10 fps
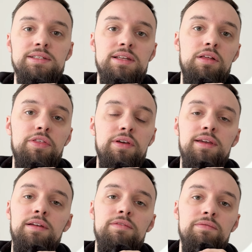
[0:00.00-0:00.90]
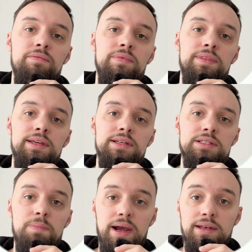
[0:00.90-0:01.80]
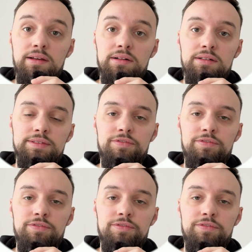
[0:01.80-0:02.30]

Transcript: and I think even the spectacles